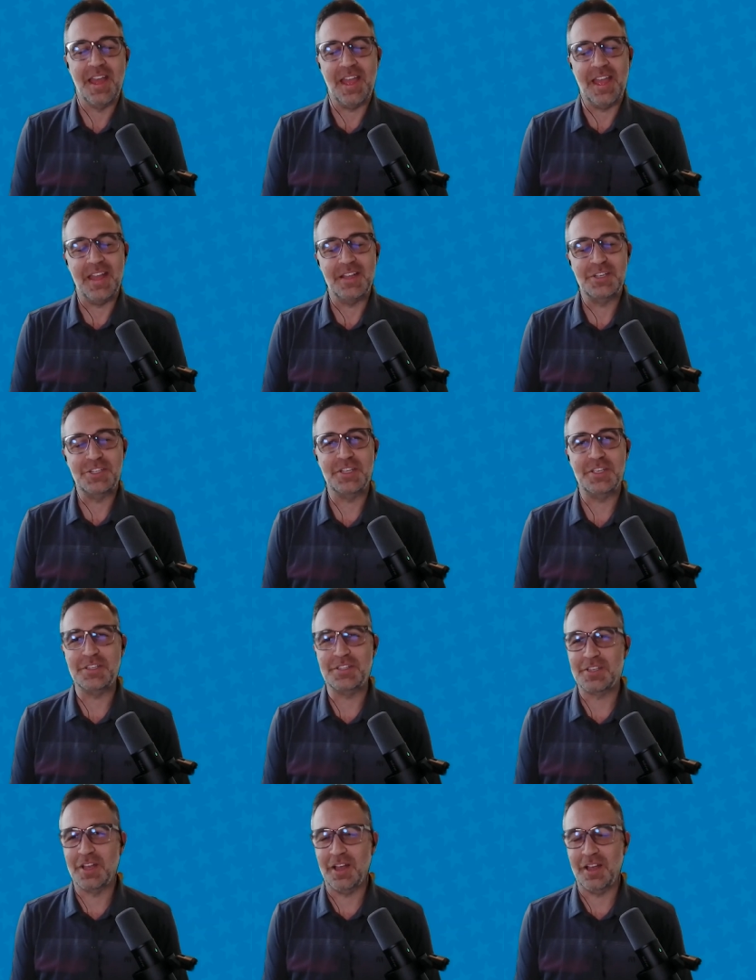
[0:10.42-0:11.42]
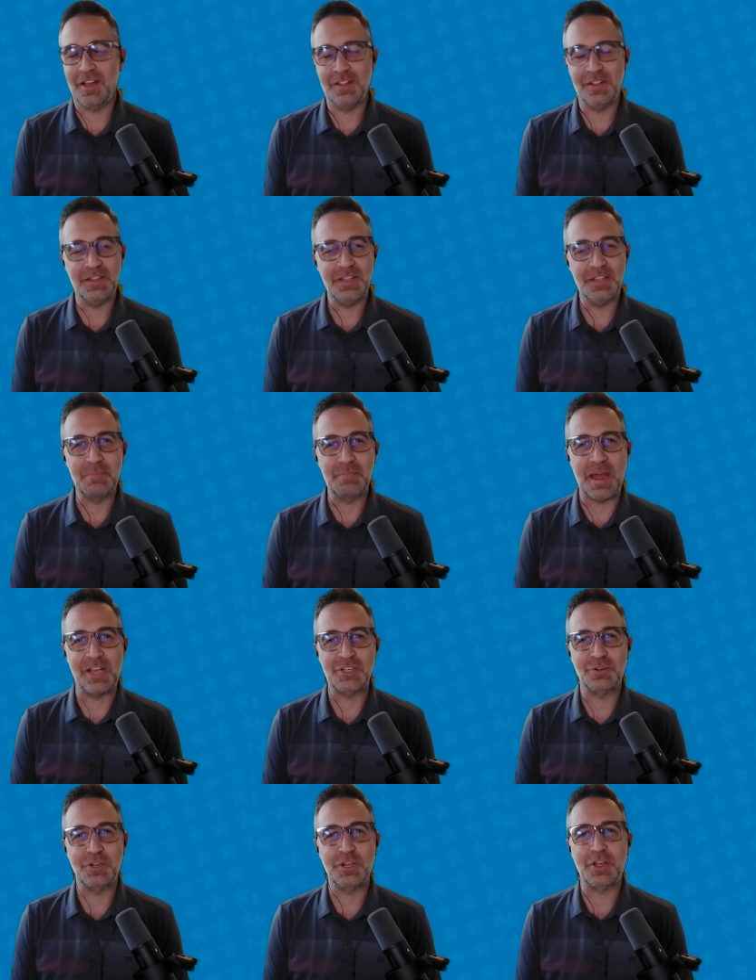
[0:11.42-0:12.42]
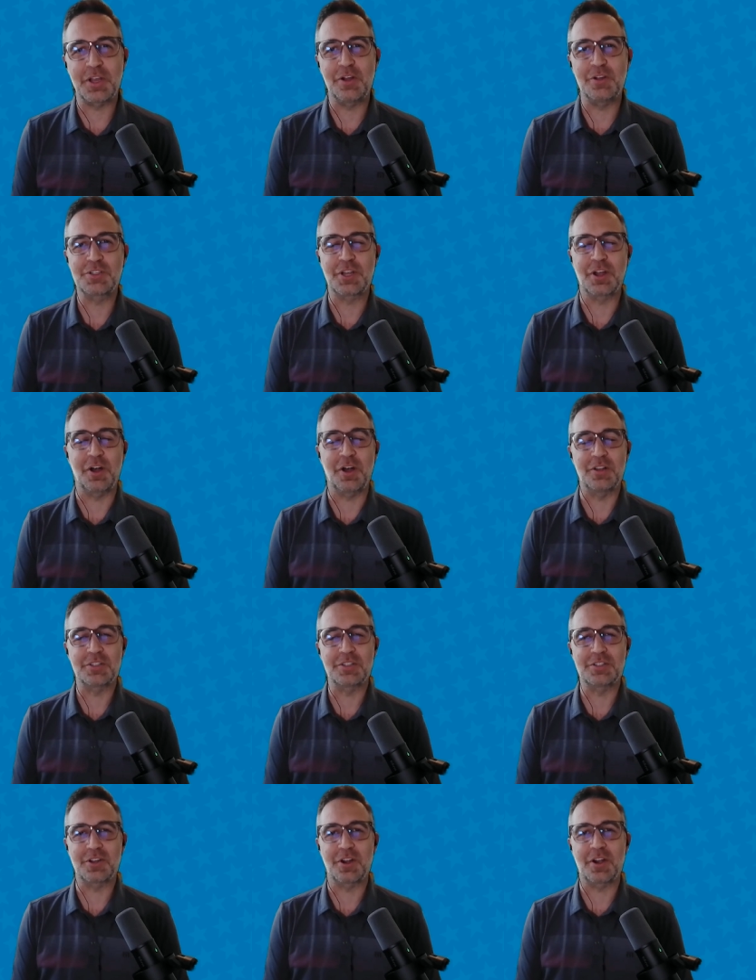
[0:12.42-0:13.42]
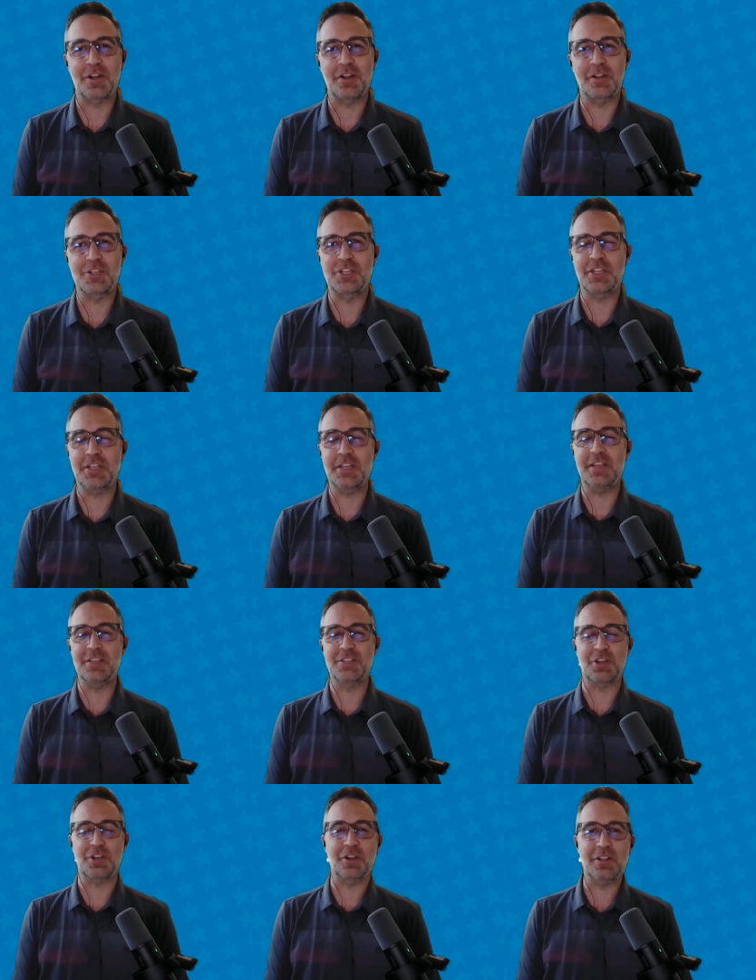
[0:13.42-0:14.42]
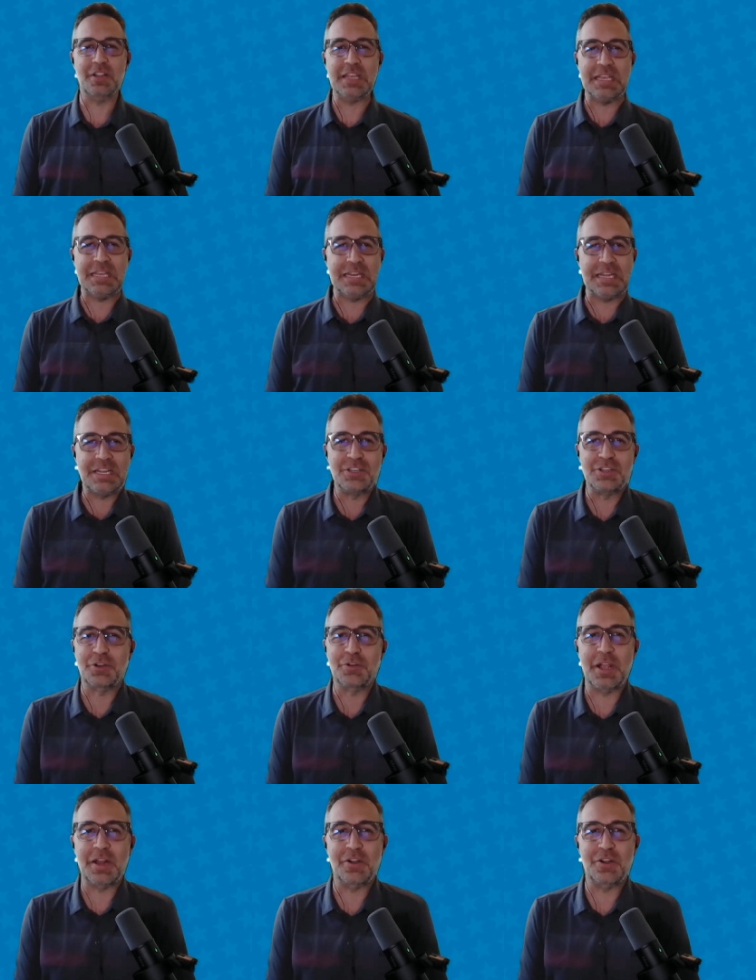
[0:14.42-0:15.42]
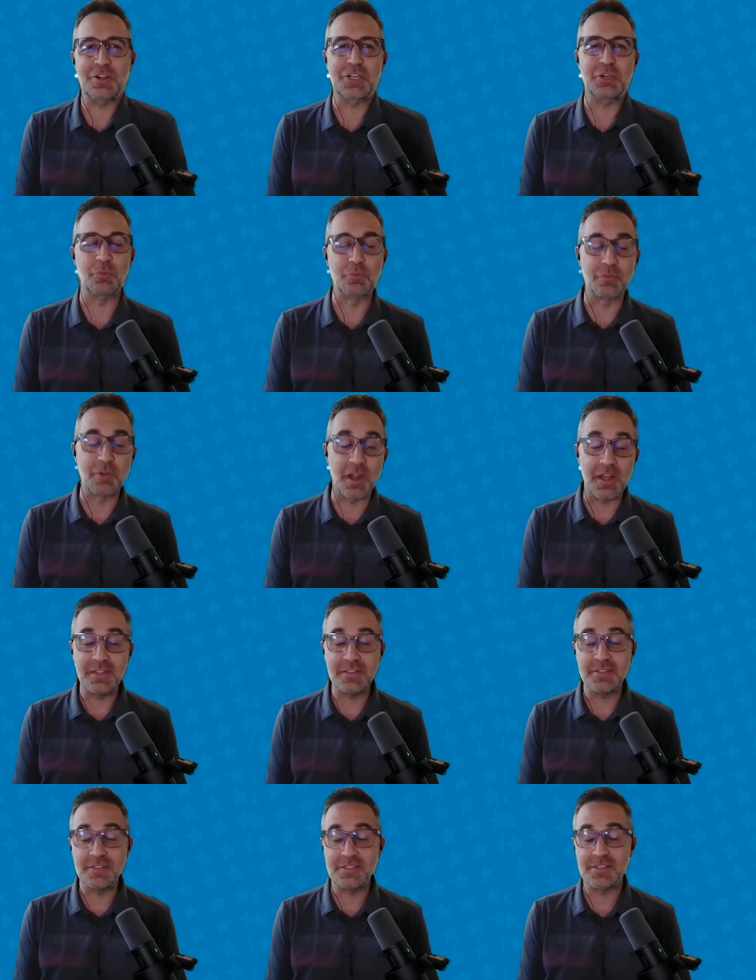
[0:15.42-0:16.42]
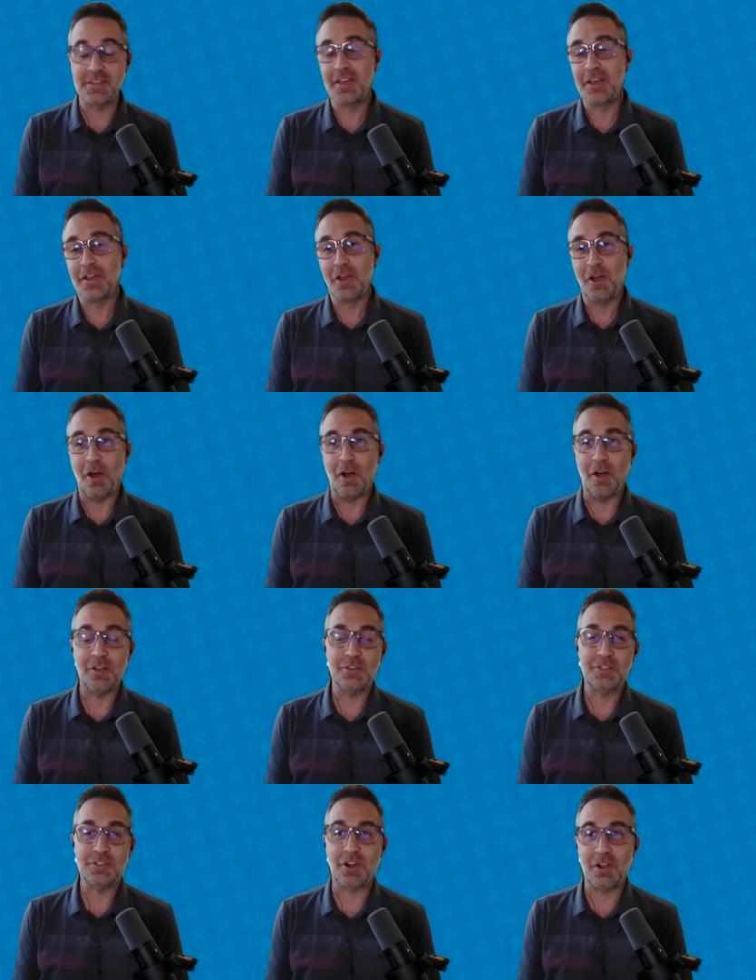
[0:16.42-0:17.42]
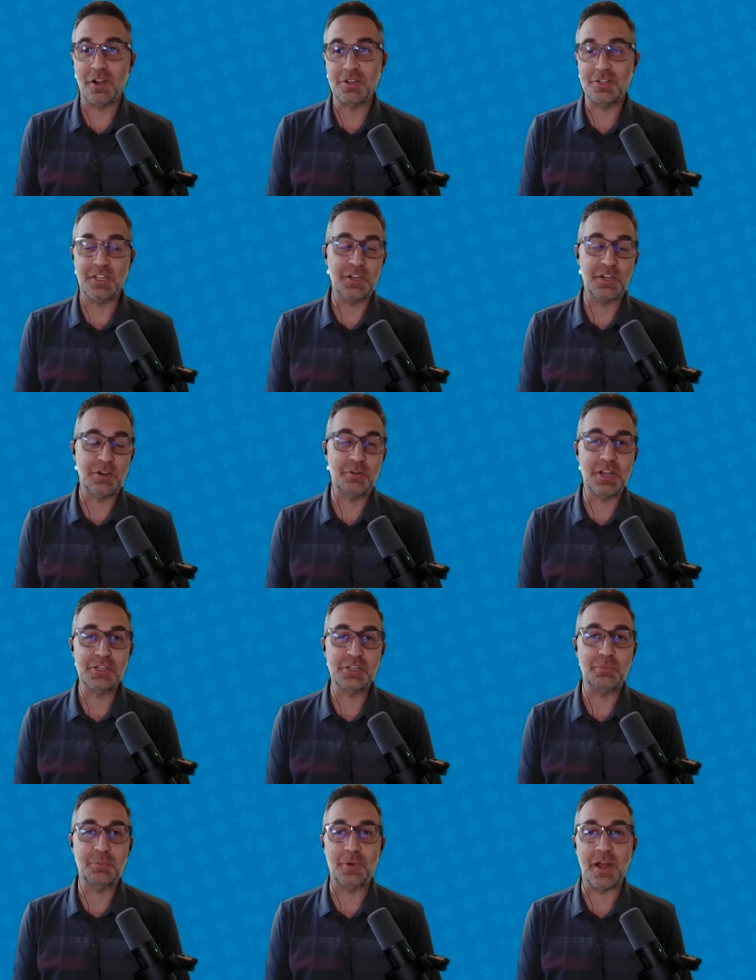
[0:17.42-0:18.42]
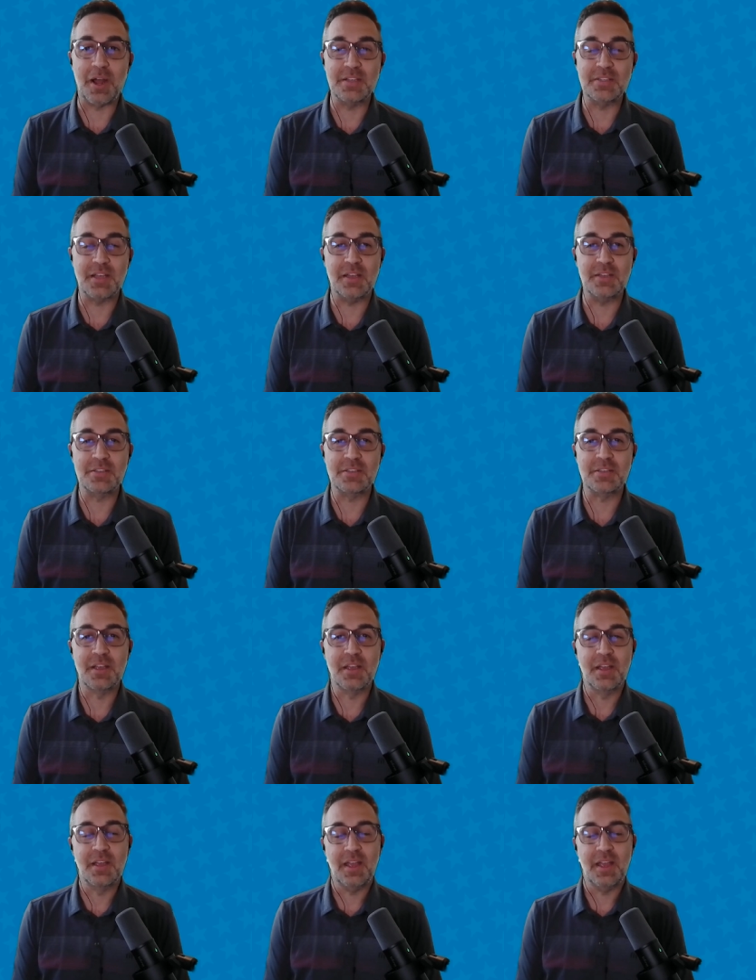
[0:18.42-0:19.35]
And she's a lead mastery coach at All Star. She is our lead integrator. She runs All Star's integration process,